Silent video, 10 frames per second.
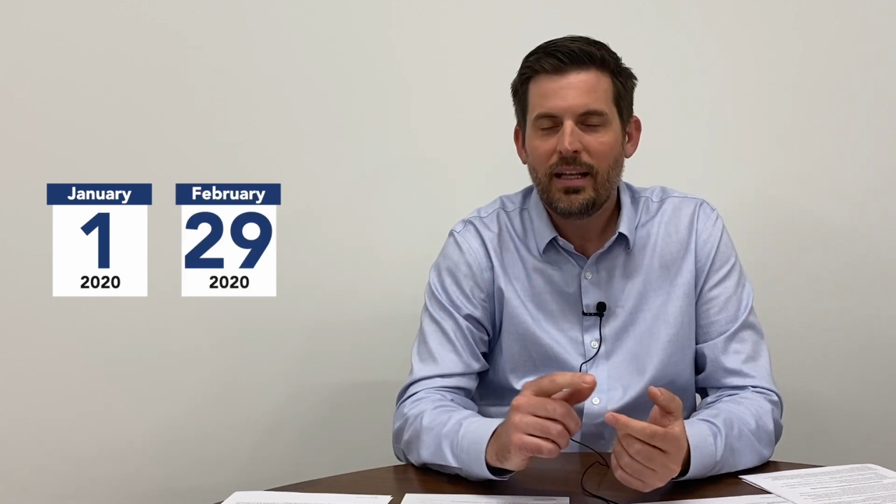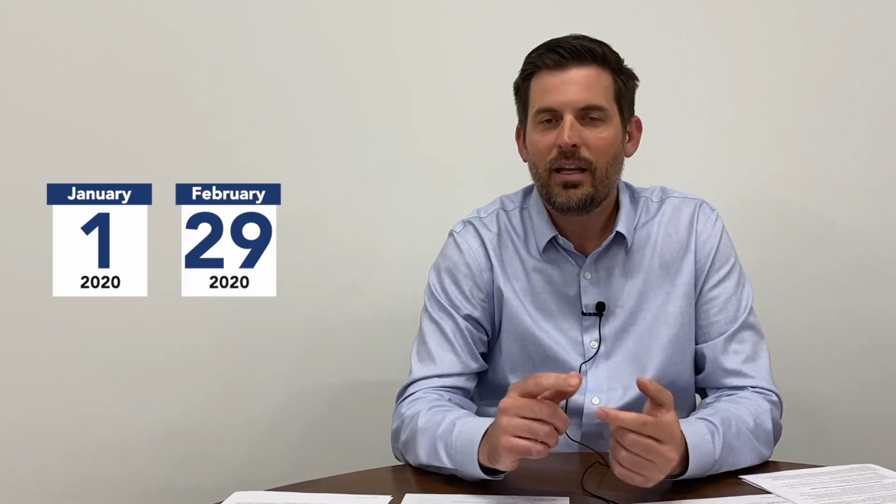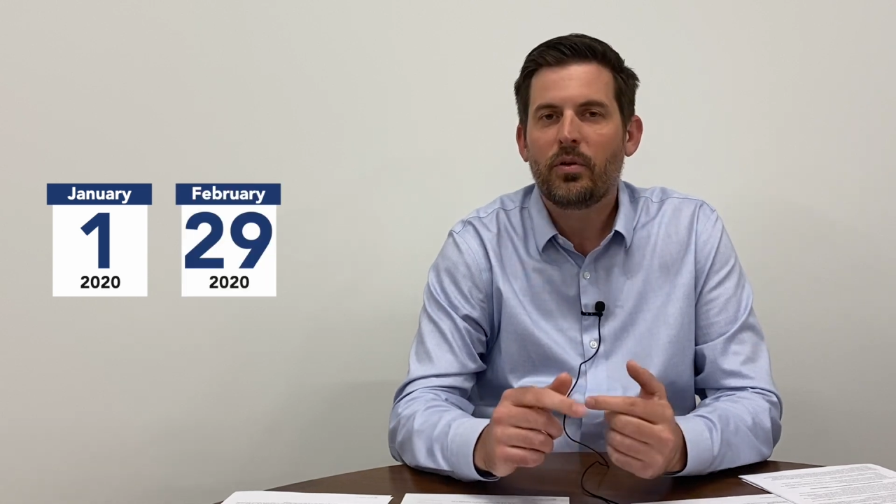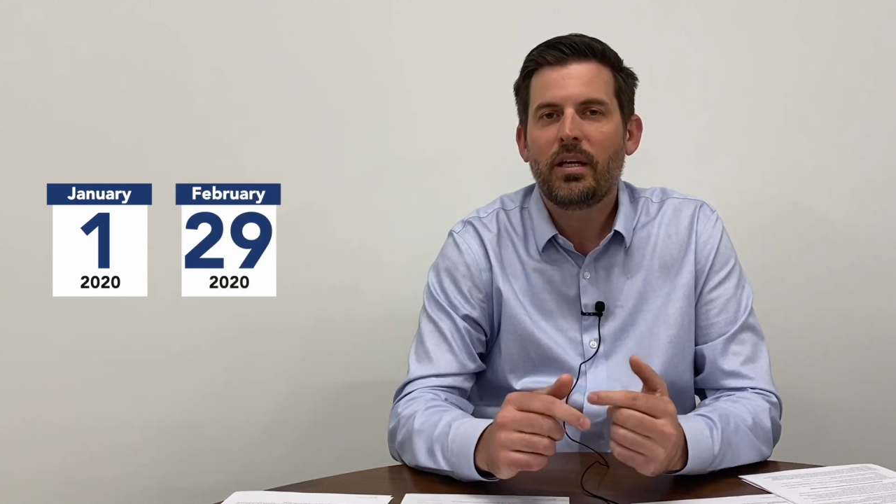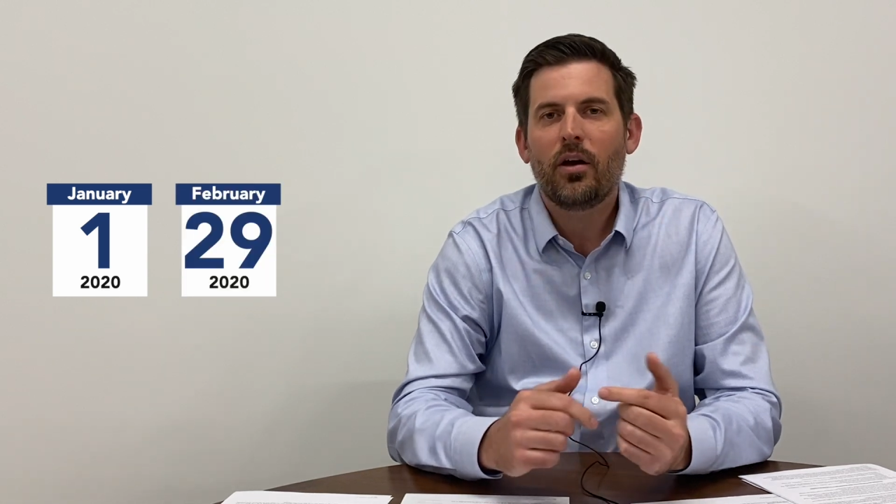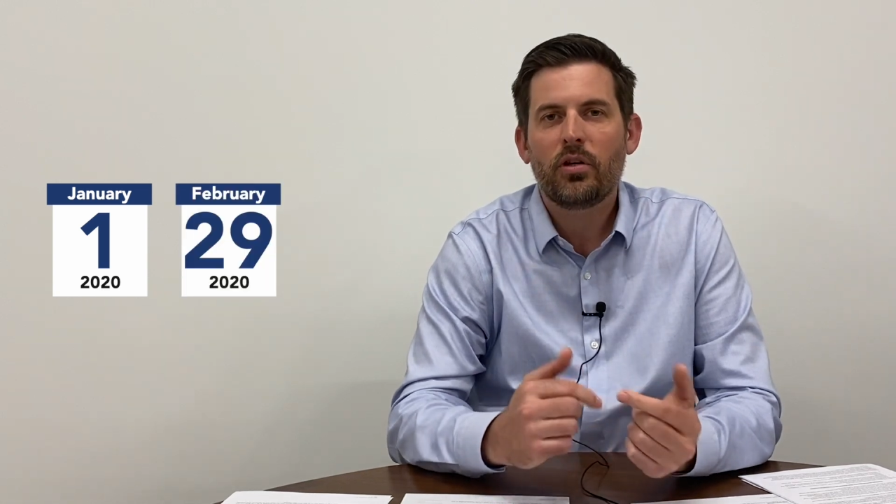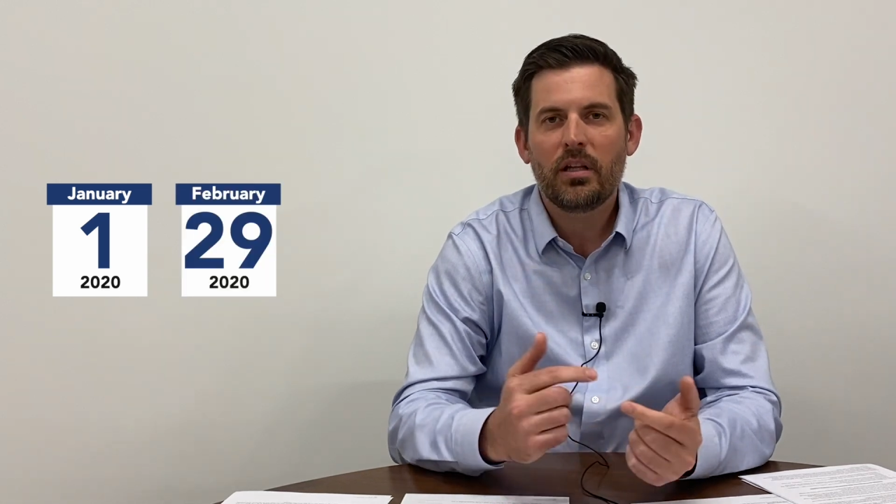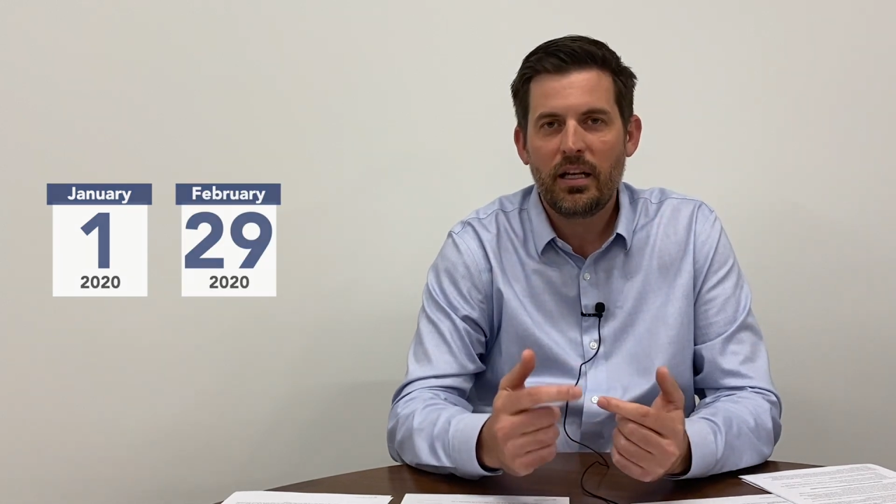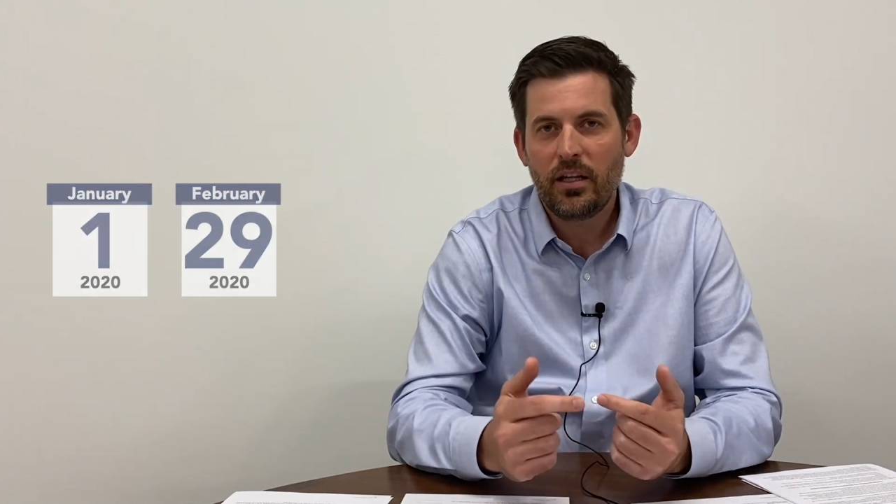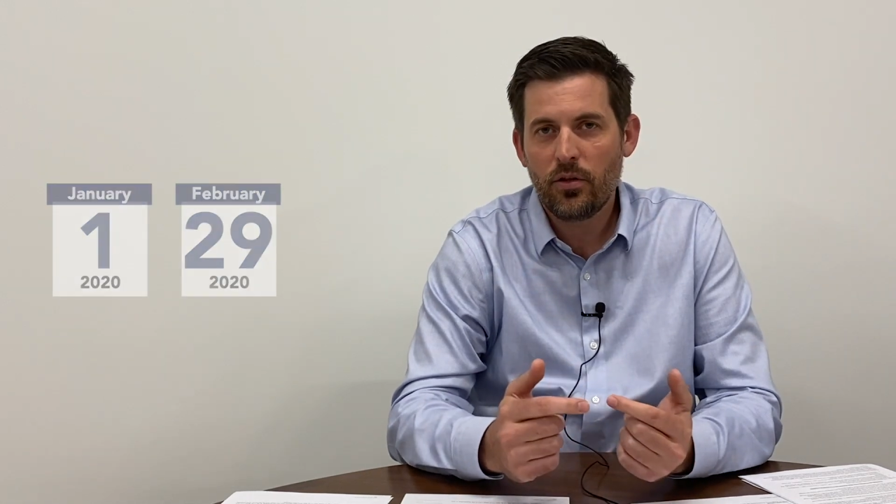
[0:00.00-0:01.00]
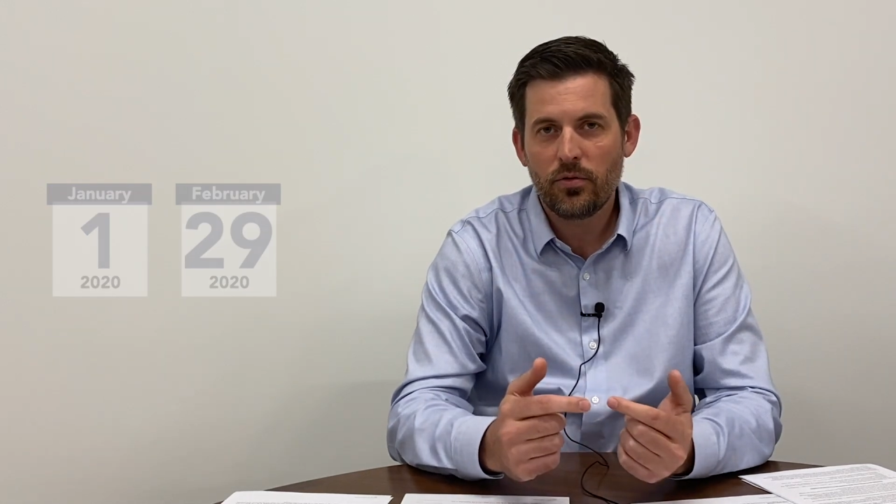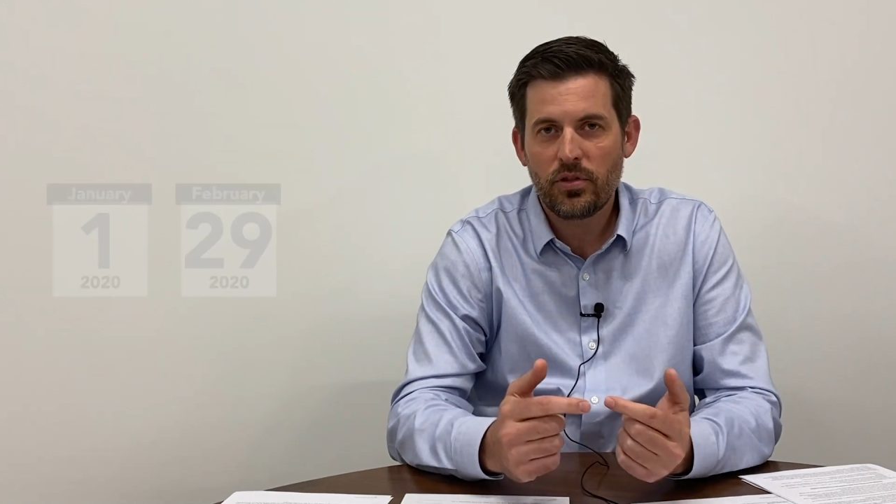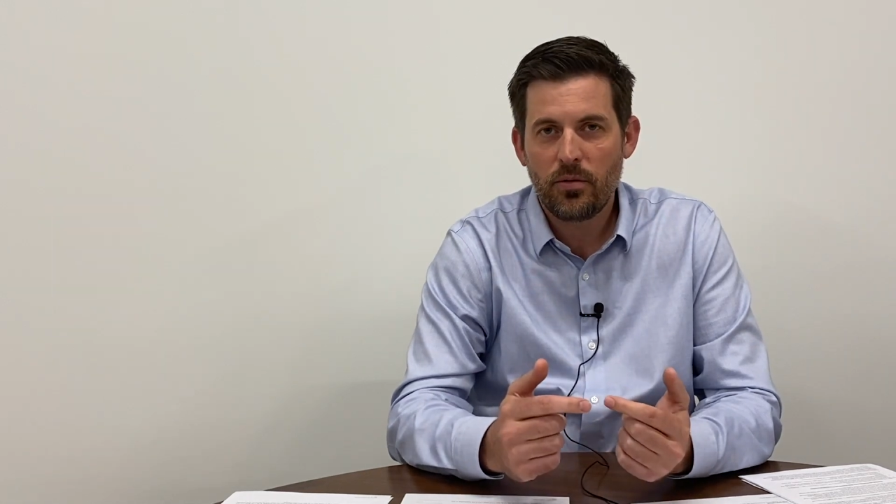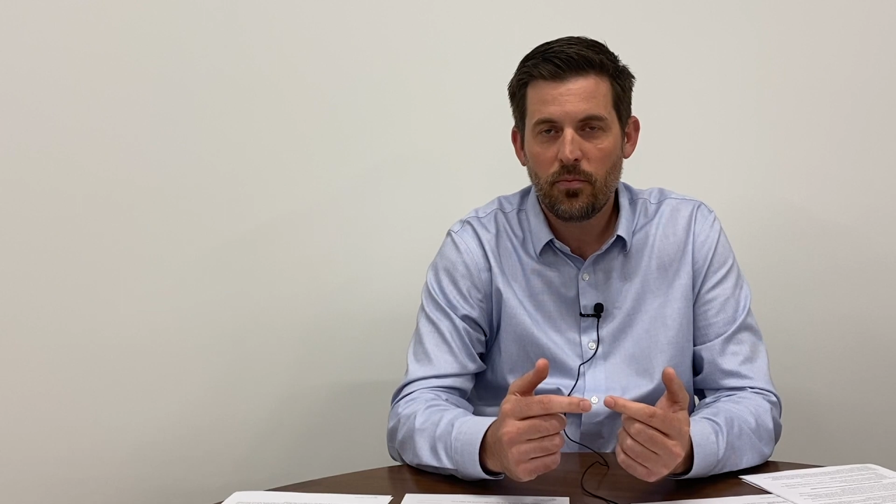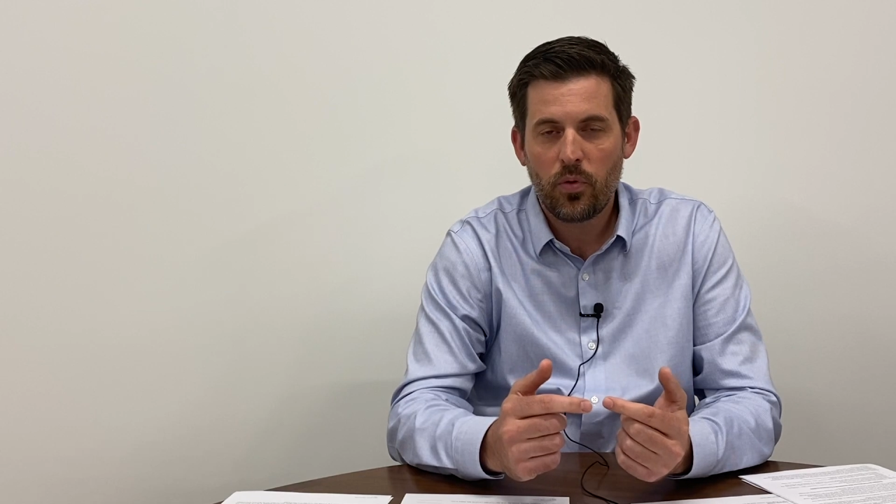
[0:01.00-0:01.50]
Now, calculating those
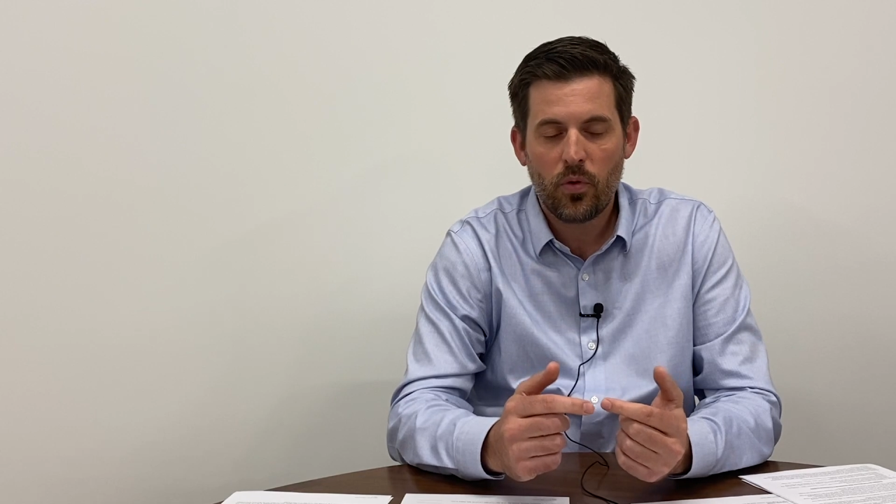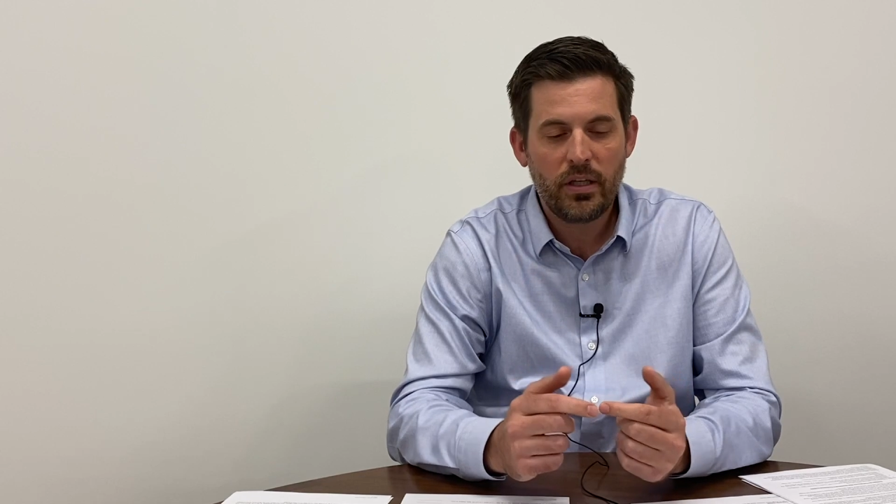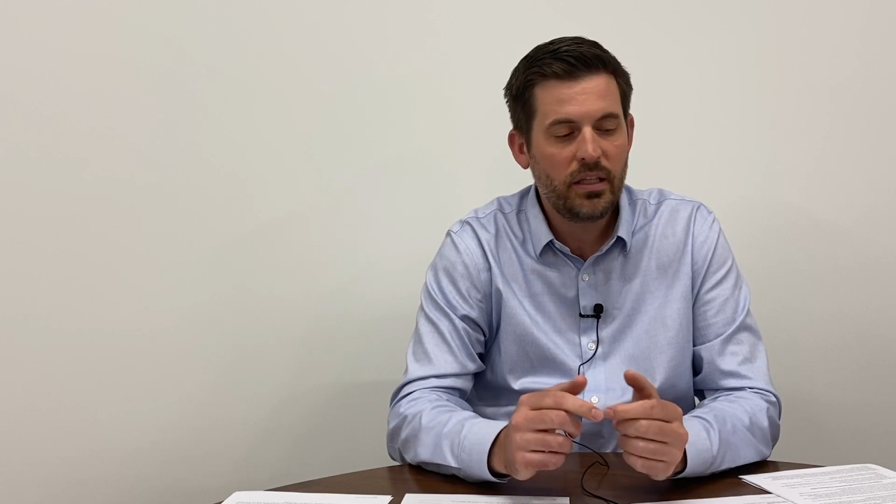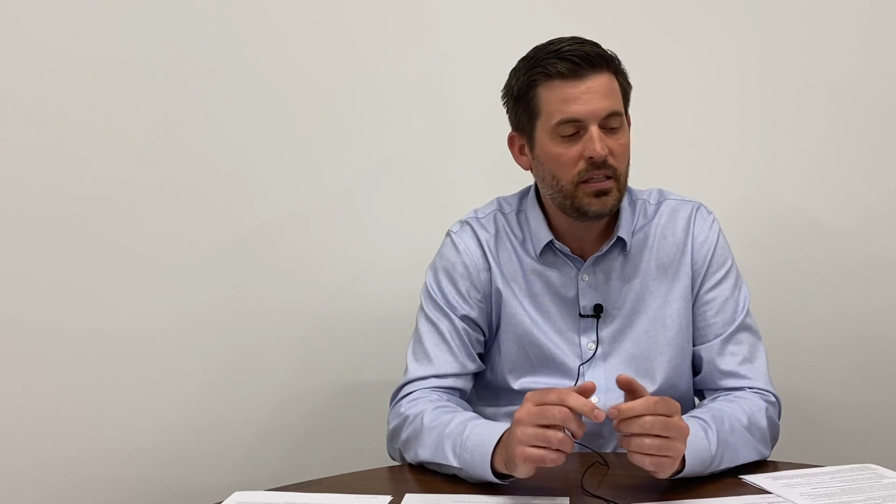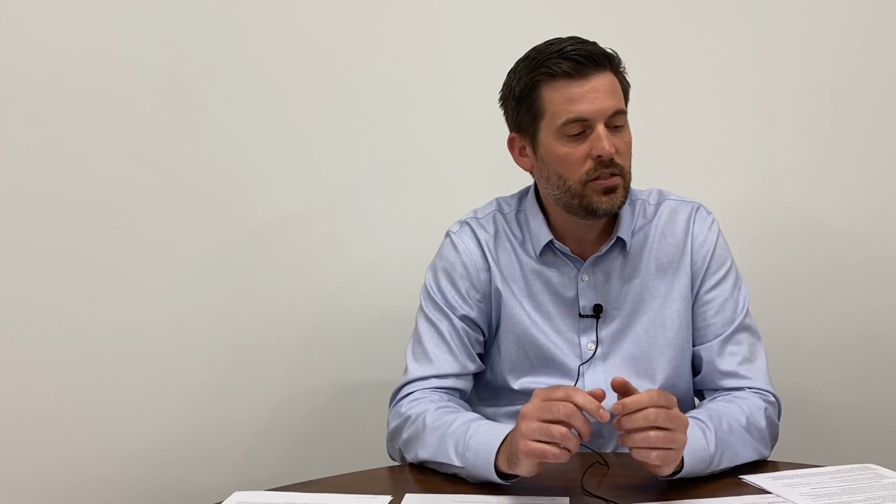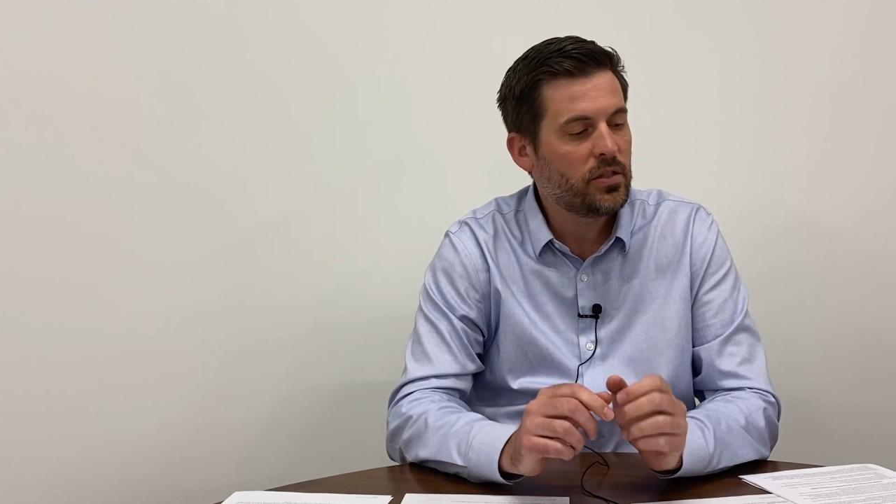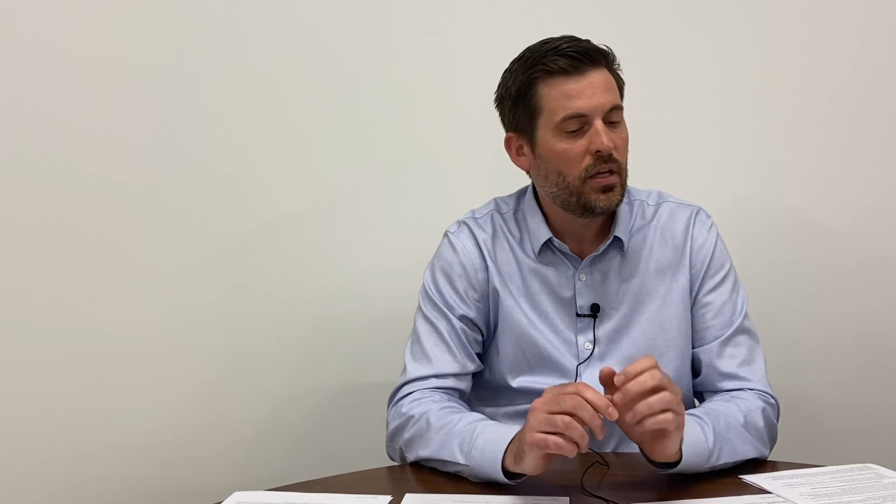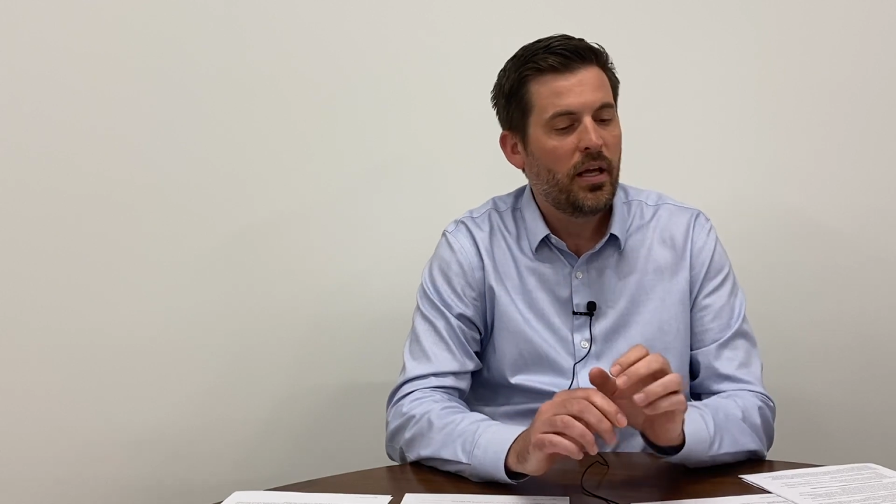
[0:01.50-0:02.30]
employees,